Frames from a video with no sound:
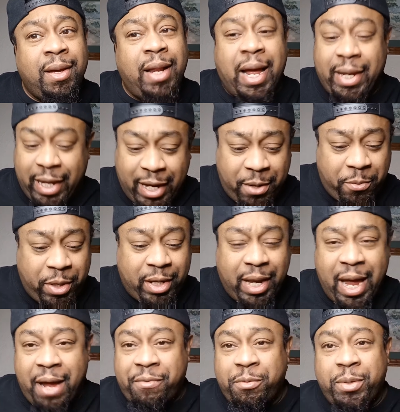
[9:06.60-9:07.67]
and I get it, we
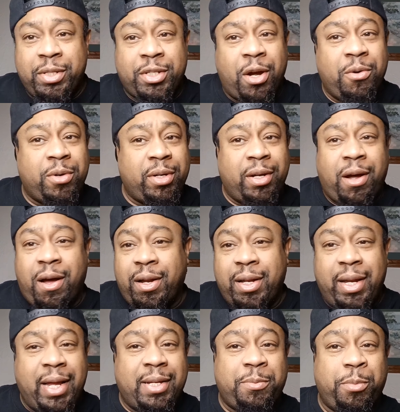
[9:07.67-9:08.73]
laugh and we joke and all
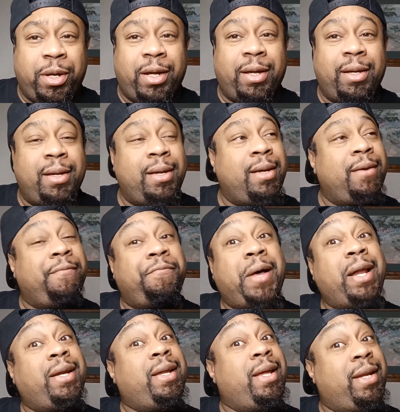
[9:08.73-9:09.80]
of this, but if
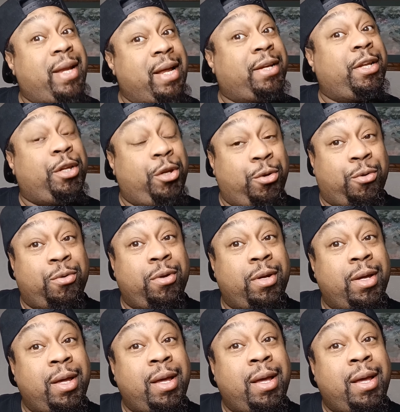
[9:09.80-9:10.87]
I did that to you,
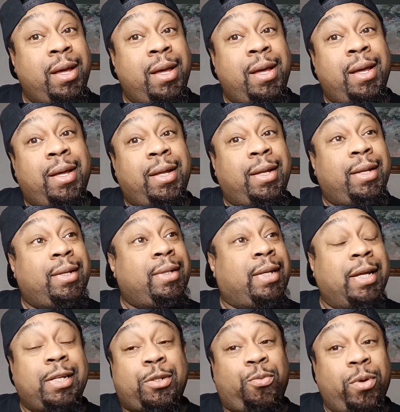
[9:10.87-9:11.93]

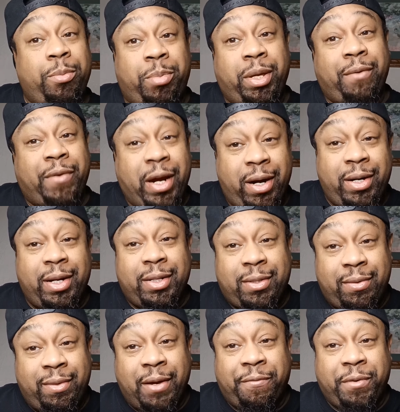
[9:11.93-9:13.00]
this would be a very
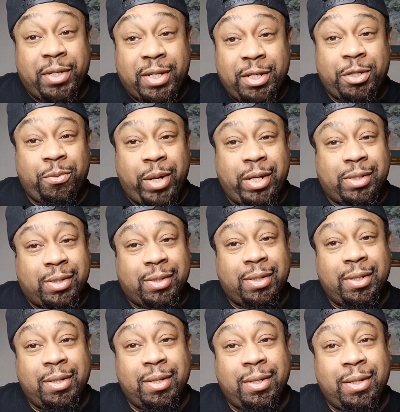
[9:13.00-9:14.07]
different situation,
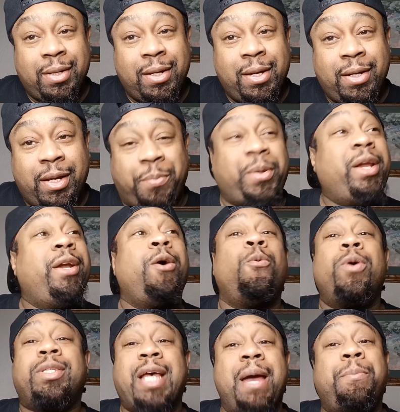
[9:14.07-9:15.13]
depending
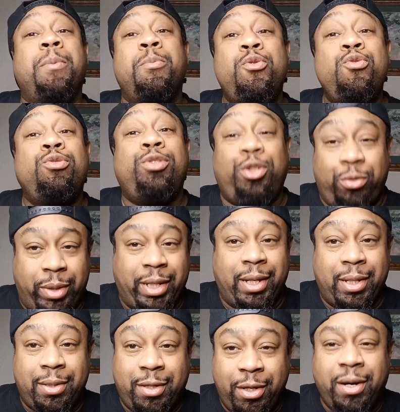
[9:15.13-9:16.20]
on what type of mood you in.
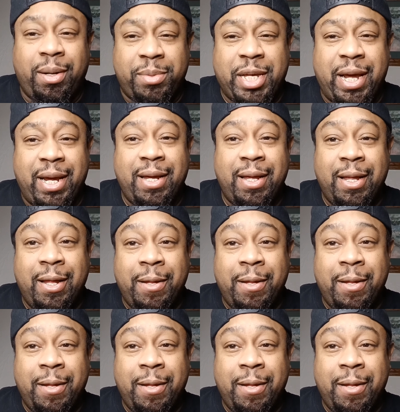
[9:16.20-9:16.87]
You know what I'm saying?